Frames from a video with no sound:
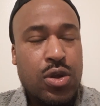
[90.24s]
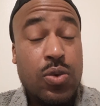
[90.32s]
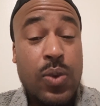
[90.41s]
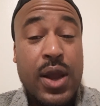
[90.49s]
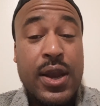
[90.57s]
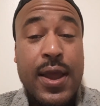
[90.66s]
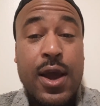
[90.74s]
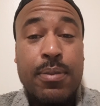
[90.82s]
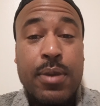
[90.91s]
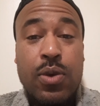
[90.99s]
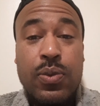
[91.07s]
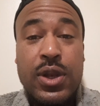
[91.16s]
Right now,
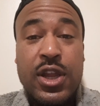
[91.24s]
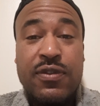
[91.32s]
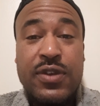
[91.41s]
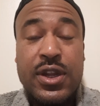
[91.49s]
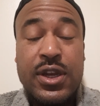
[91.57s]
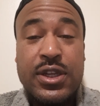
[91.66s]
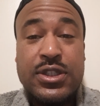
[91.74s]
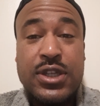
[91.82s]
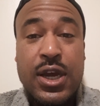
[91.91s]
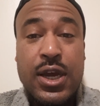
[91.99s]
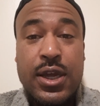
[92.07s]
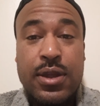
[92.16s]
man, we're living in a
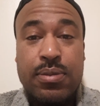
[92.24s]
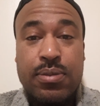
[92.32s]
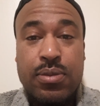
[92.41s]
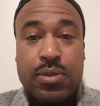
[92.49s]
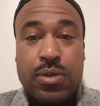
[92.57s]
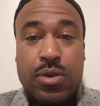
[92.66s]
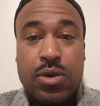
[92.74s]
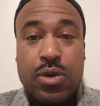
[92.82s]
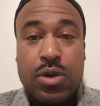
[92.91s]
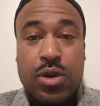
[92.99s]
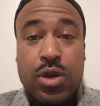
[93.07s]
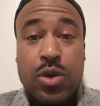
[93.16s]
time
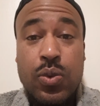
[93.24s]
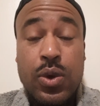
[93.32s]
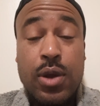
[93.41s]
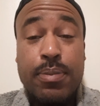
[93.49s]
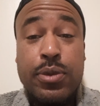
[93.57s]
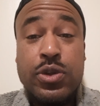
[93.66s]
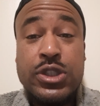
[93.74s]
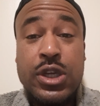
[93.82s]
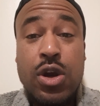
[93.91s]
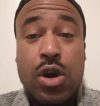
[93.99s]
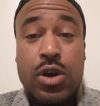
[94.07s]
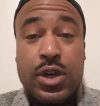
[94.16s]
where a
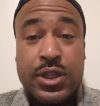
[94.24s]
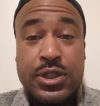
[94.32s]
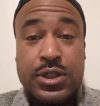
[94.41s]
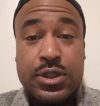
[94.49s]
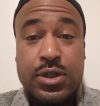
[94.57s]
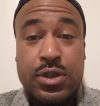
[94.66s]
music artist